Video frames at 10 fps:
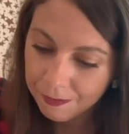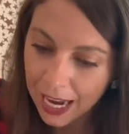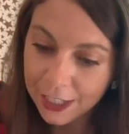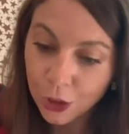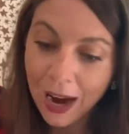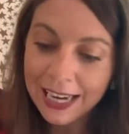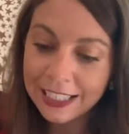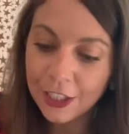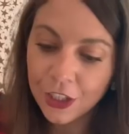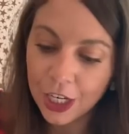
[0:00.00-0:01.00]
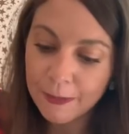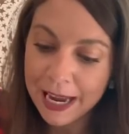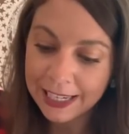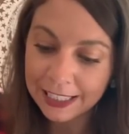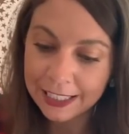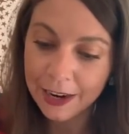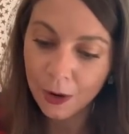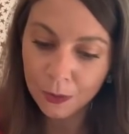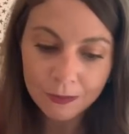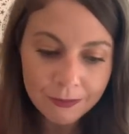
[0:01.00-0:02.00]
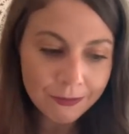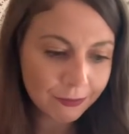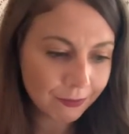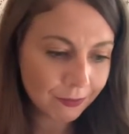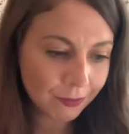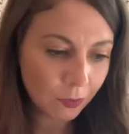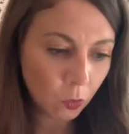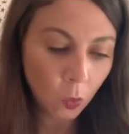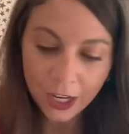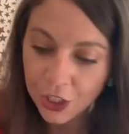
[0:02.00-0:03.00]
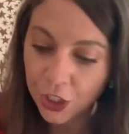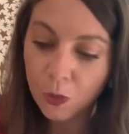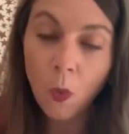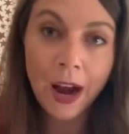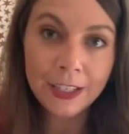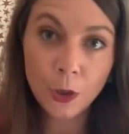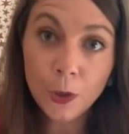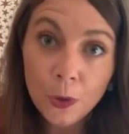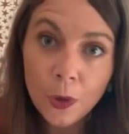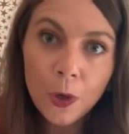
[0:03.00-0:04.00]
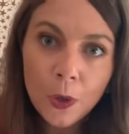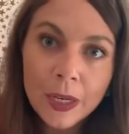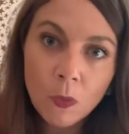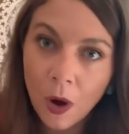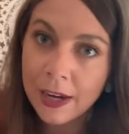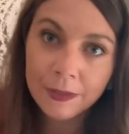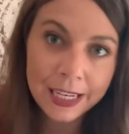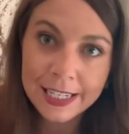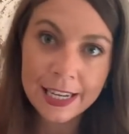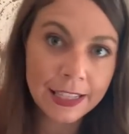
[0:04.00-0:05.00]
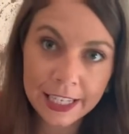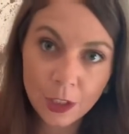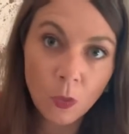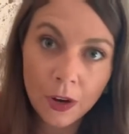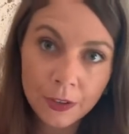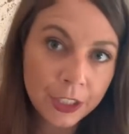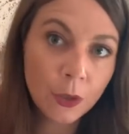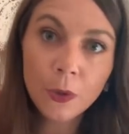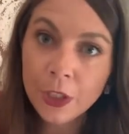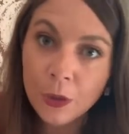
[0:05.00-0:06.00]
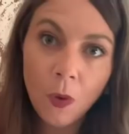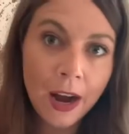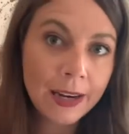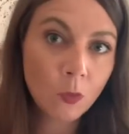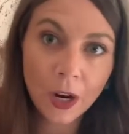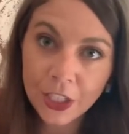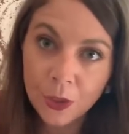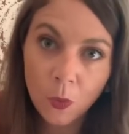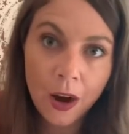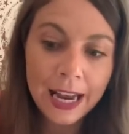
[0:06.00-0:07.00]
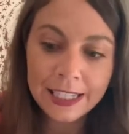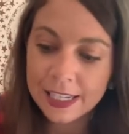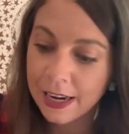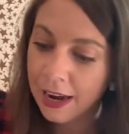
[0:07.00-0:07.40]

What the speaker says: and trying to determine, what do you want? Who and what is it that you want? Who do you want? What do you want?